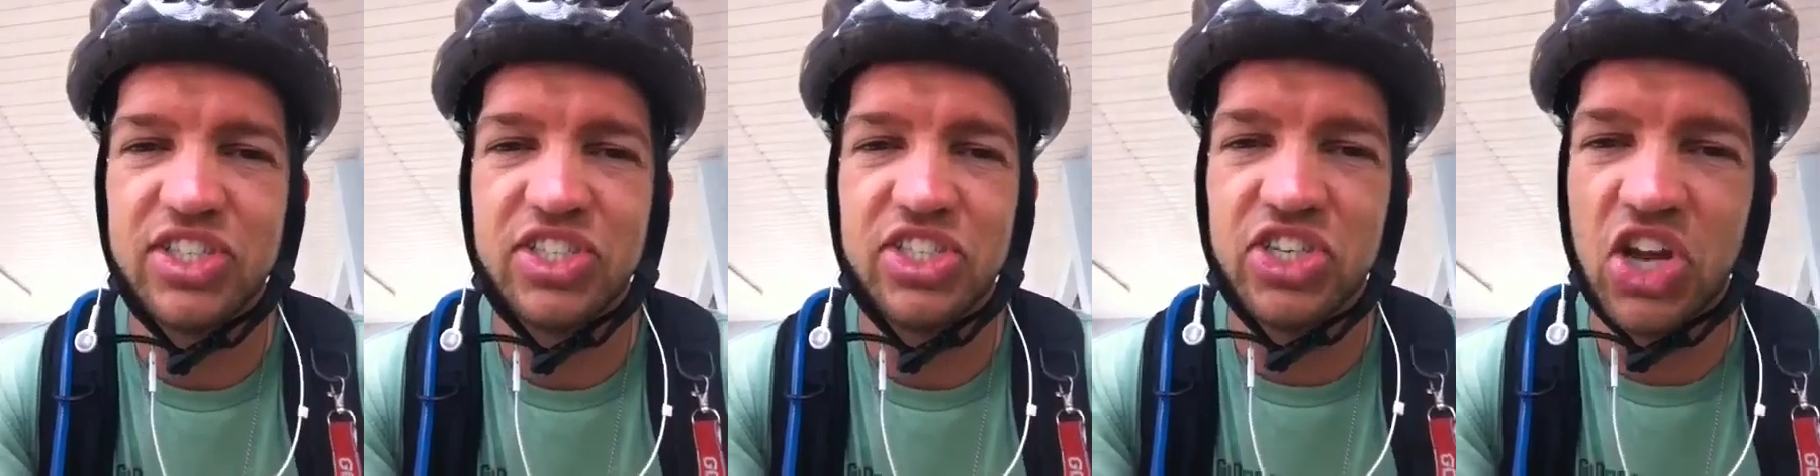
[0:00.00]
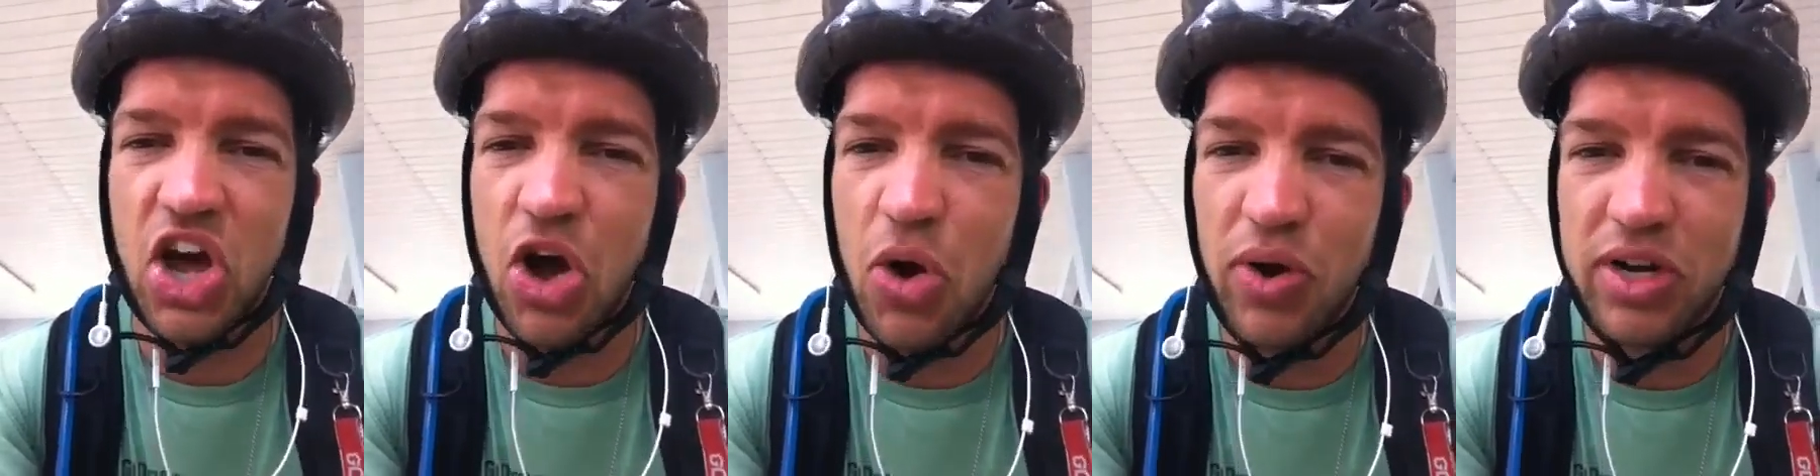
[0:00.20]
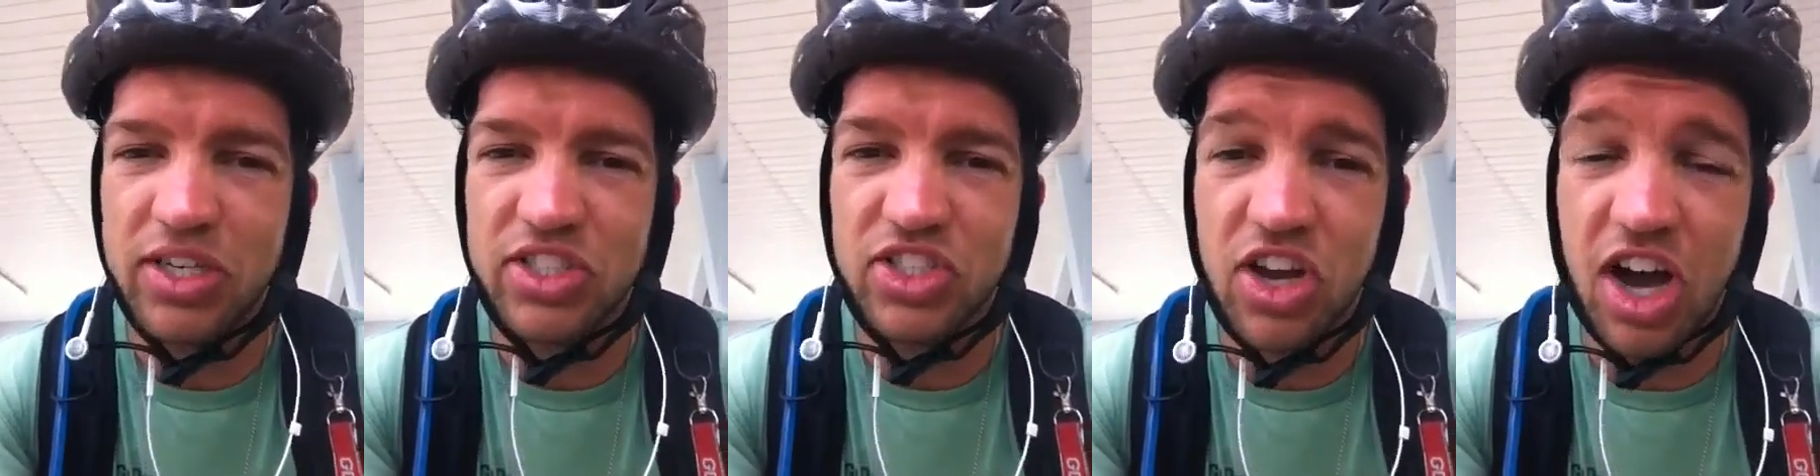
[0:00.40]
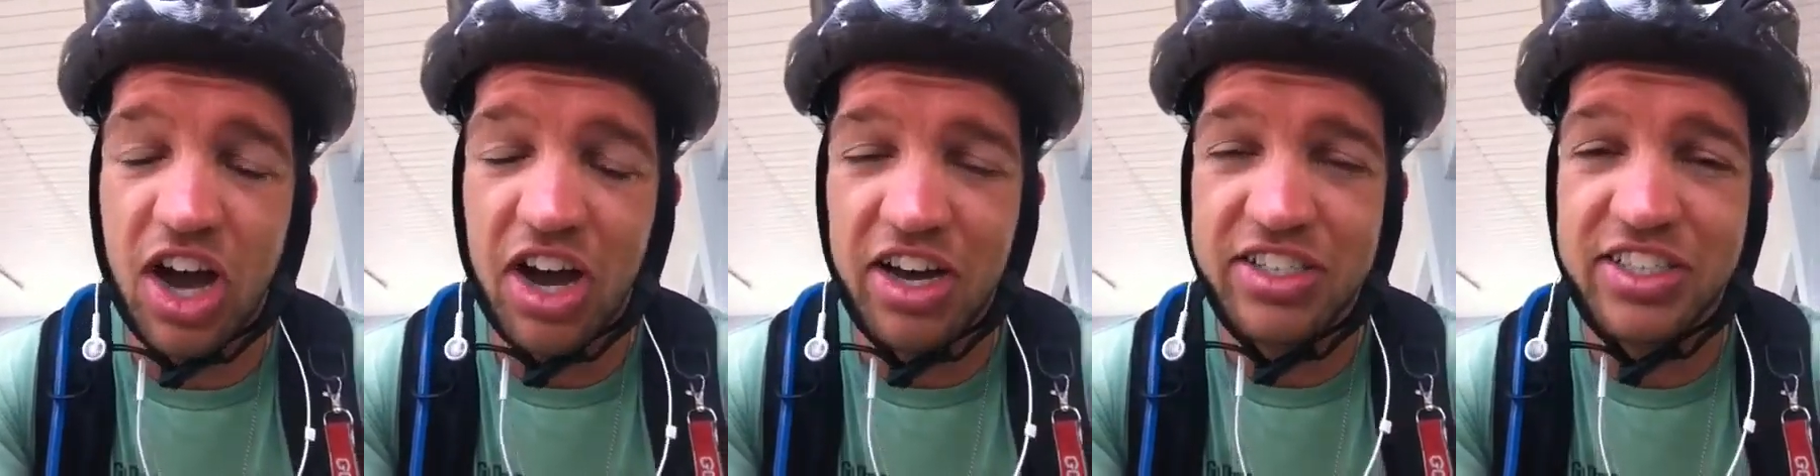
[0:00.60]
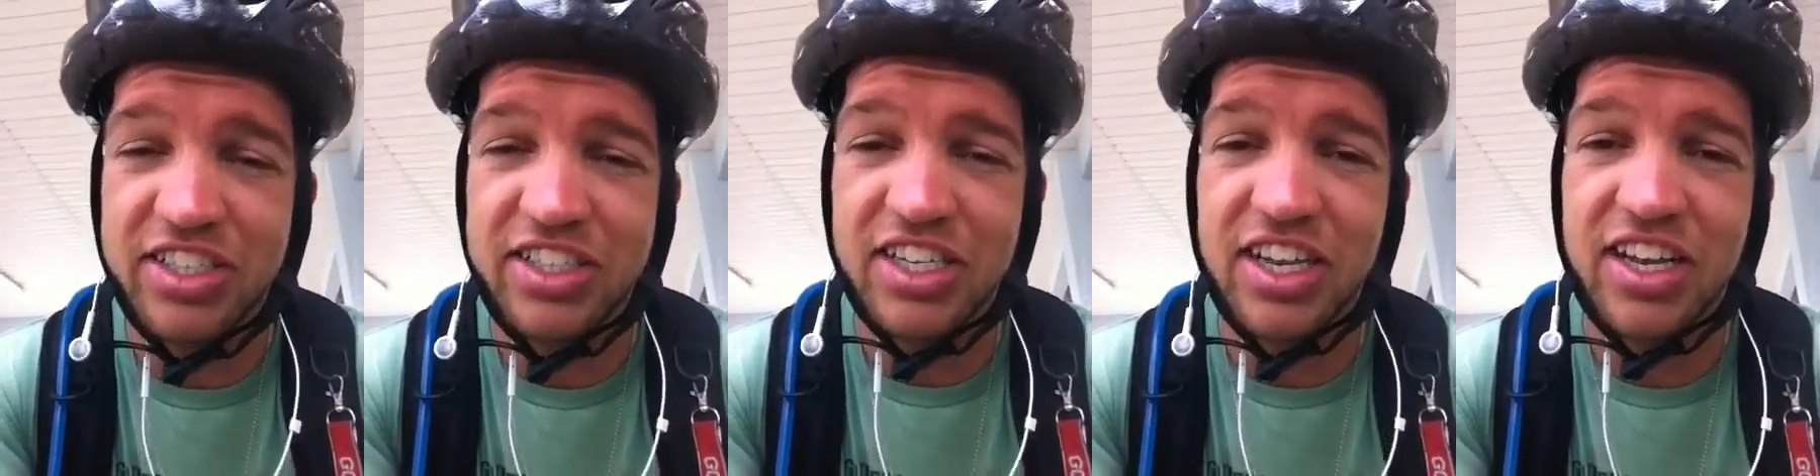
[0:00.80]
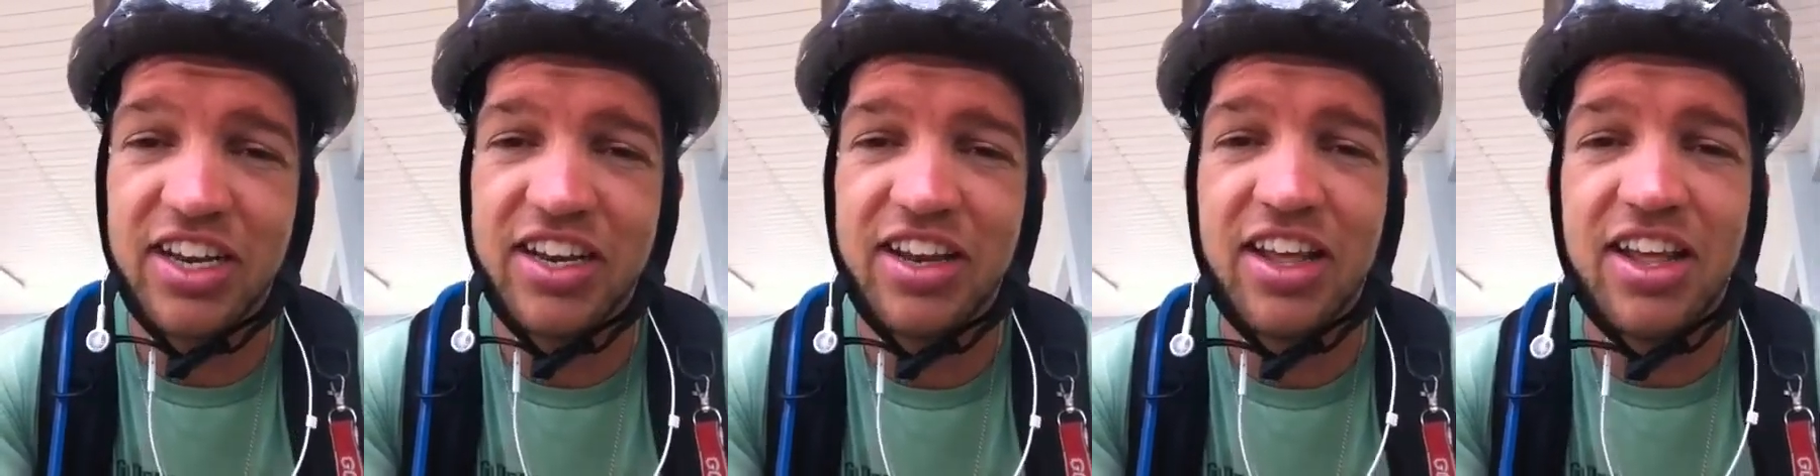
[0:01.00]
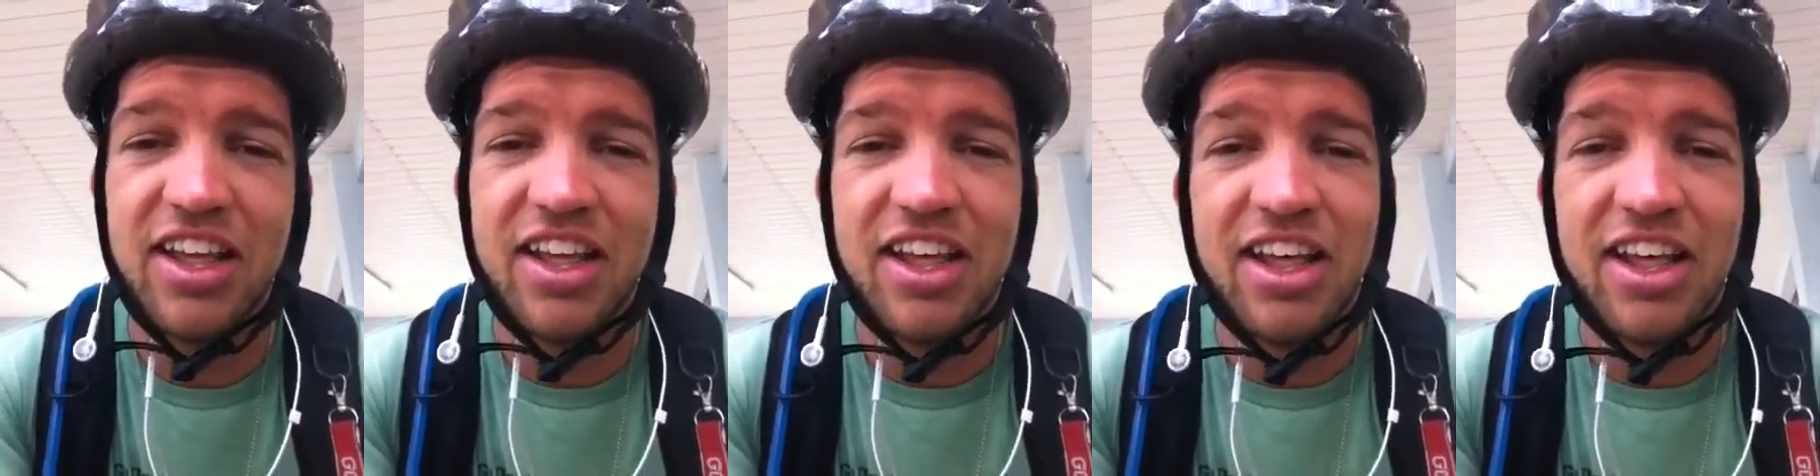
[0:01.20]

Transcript: so exhausted,